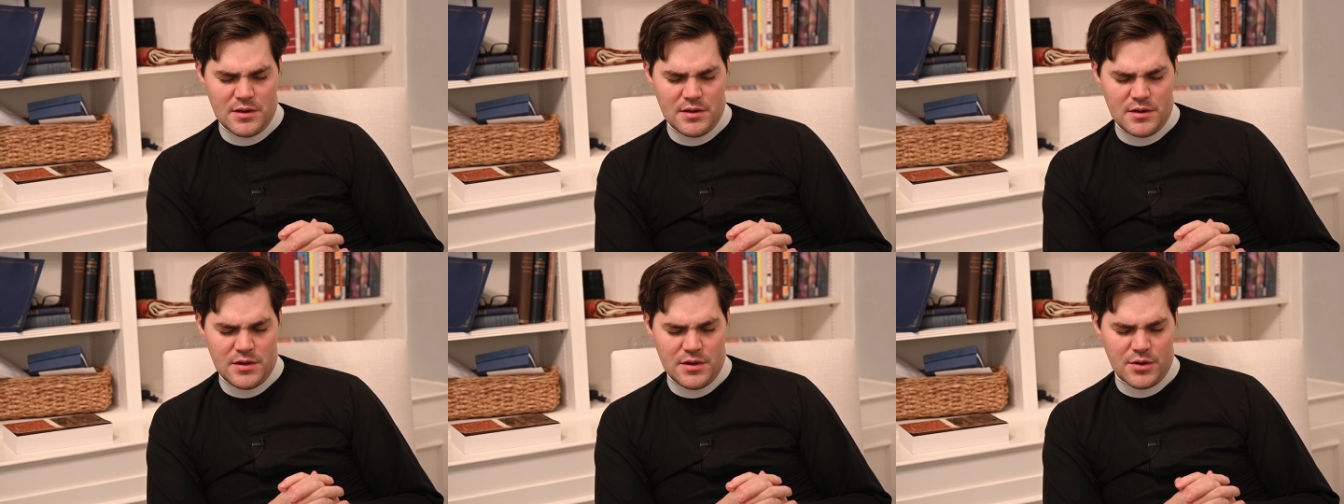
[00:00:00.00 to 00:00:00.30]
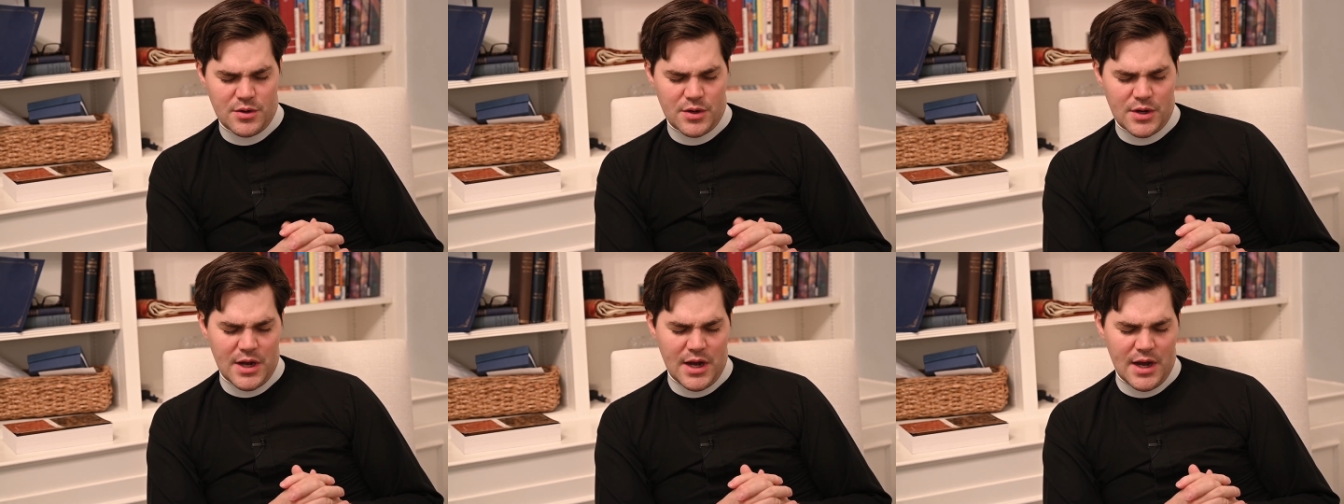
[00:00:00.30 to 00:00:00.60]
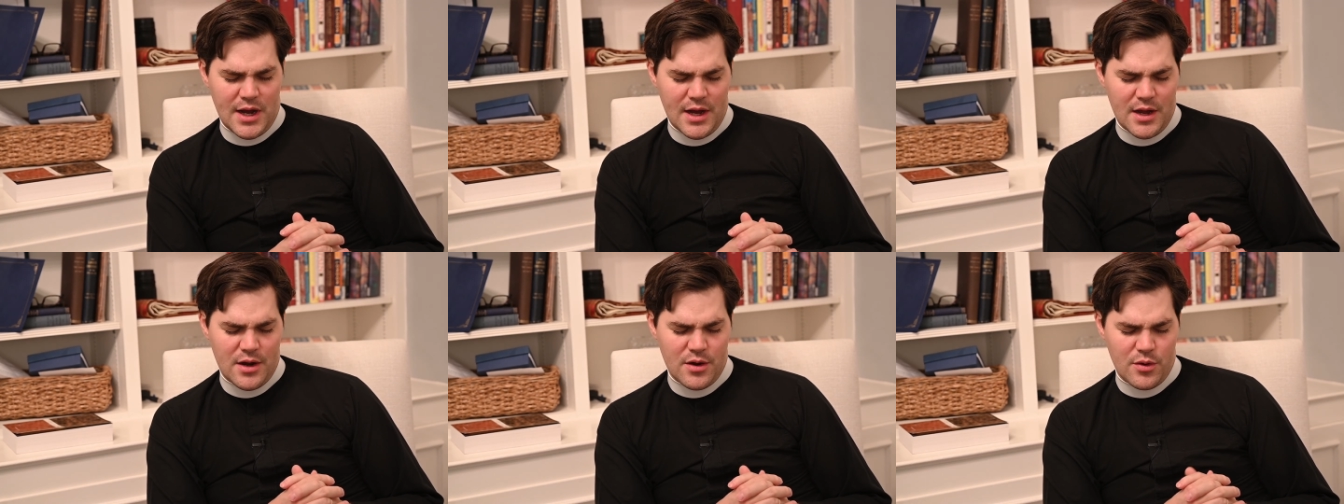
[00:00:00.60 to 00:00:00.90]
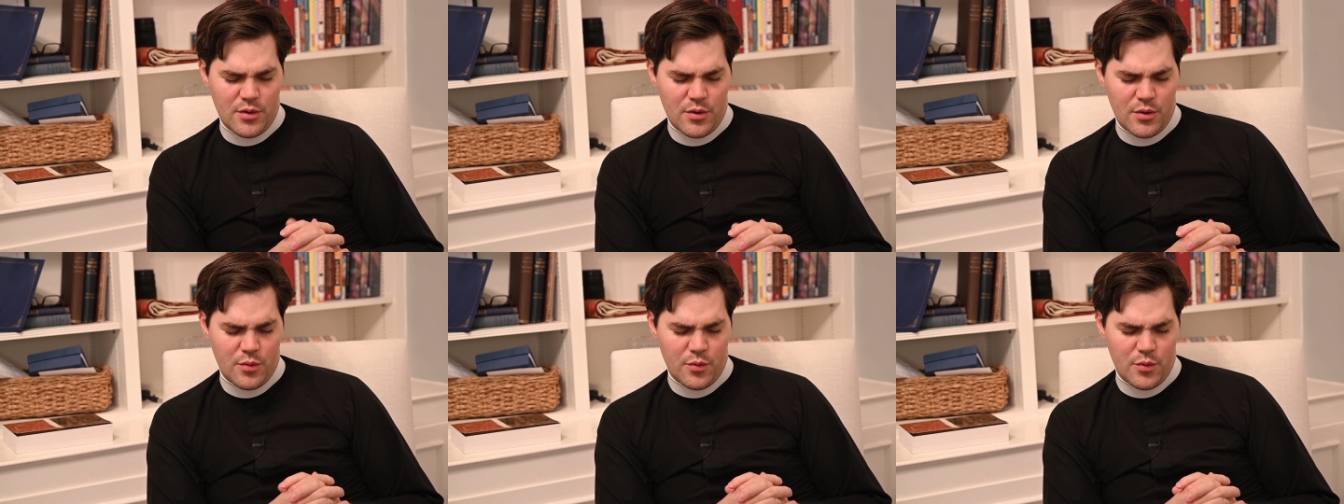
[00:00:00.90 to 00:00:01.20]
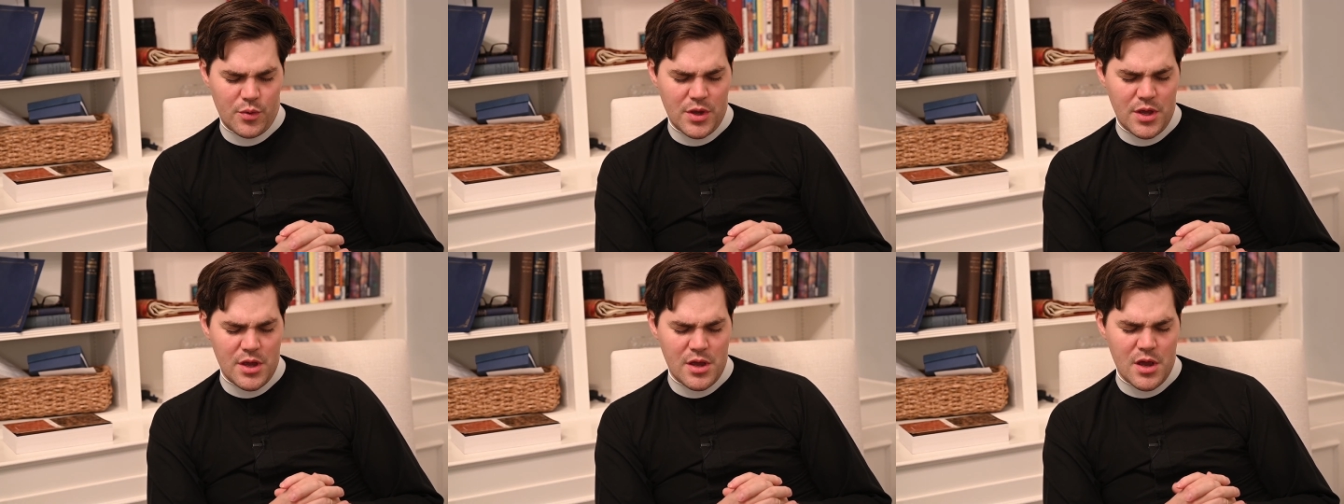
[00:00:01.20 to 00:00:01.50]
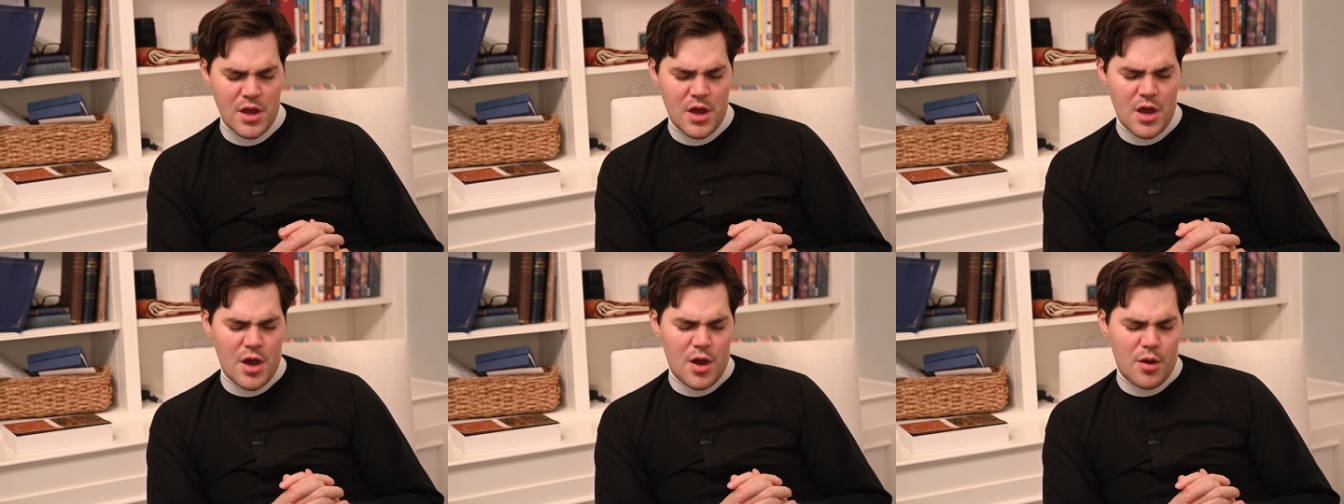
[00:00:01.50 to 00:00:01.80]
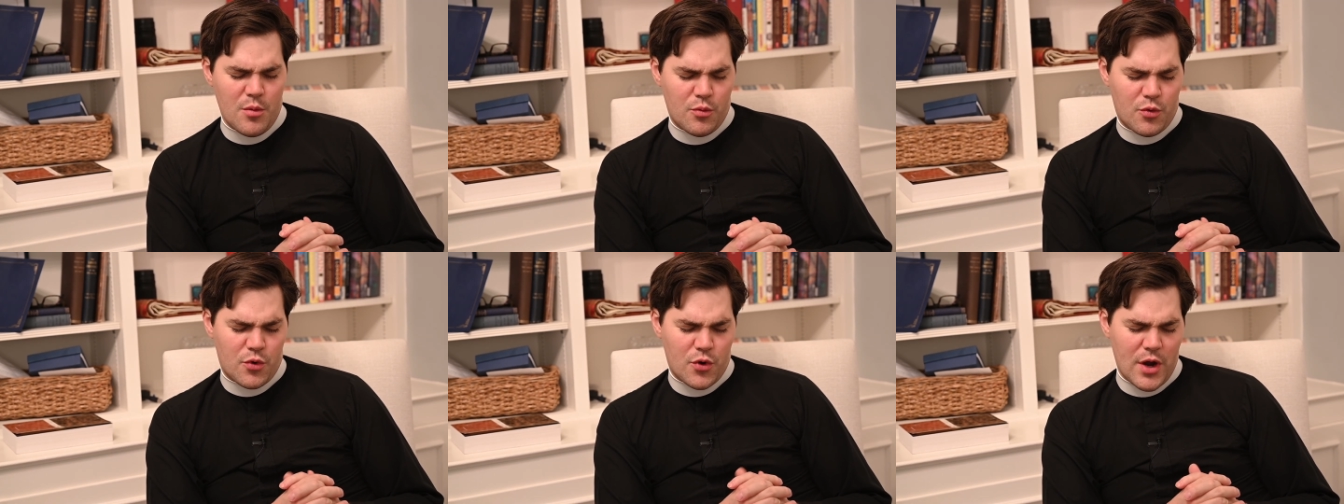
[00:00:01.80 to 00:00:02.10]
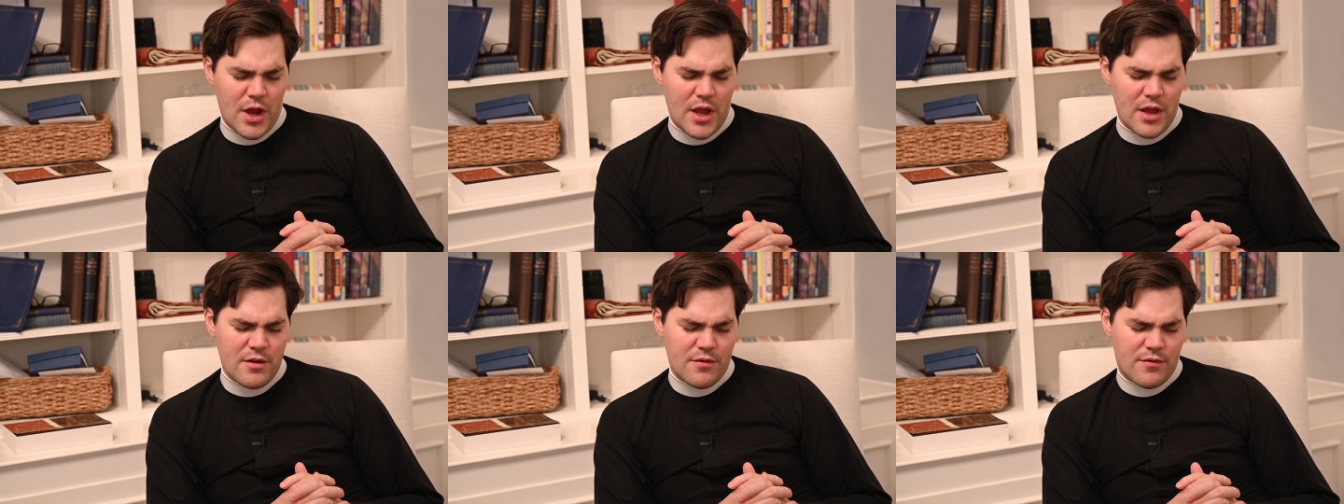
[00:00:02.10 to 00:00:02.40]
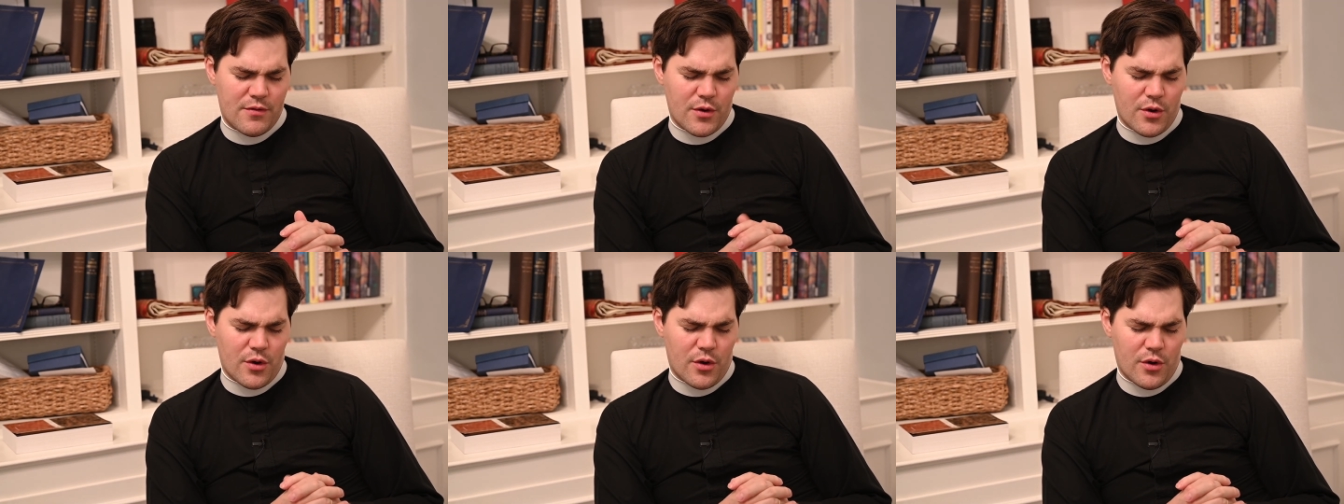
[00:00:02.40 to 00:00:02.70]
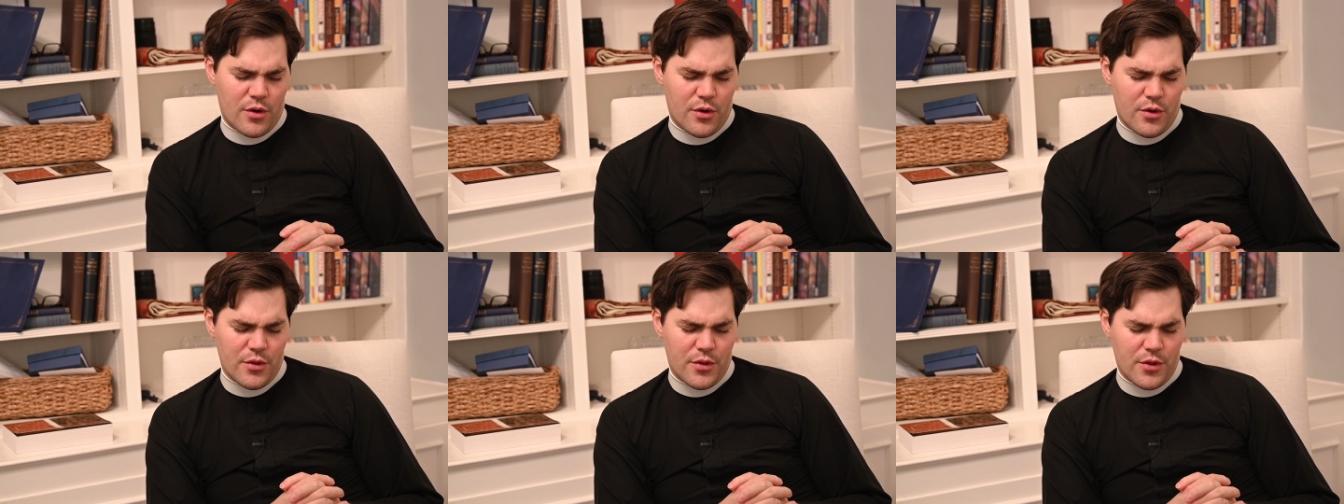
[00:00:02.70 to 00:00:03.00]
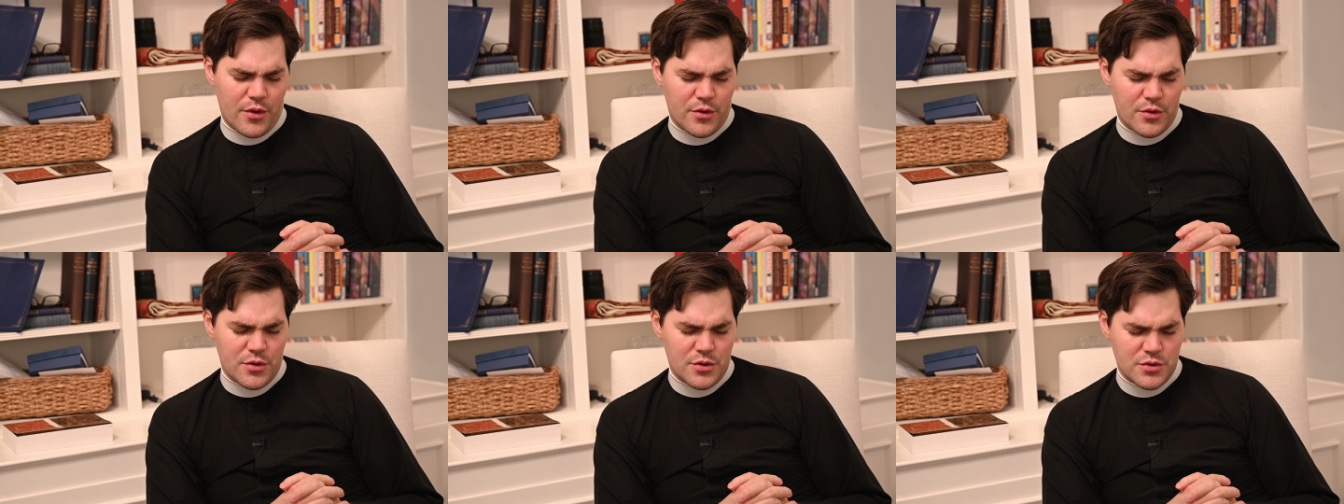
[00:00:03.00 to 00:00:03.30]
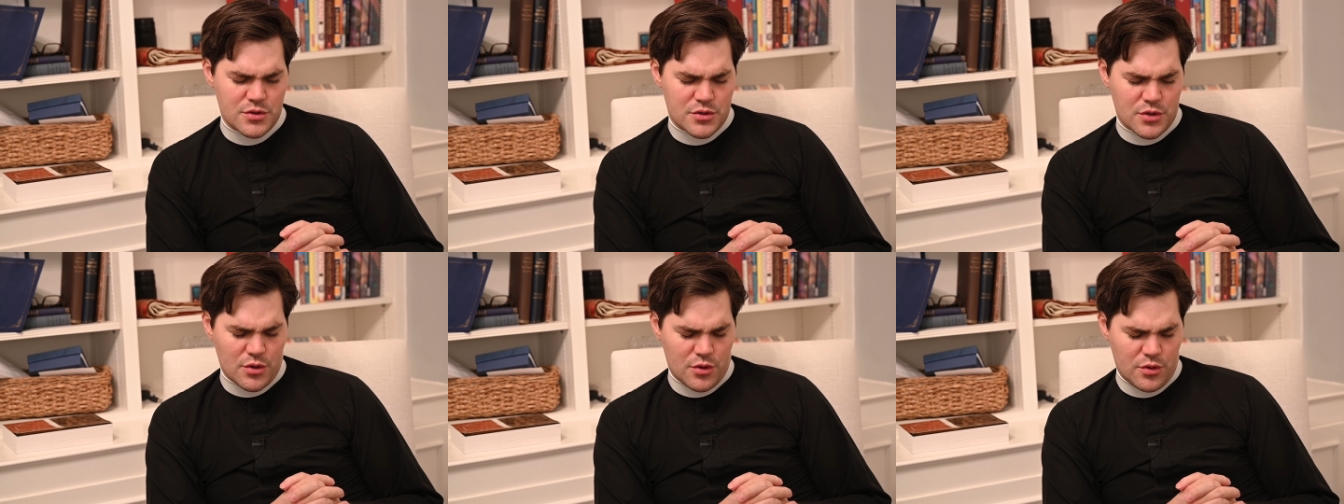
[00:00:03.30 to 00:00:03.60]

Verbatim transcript: Dear God, we pray for all those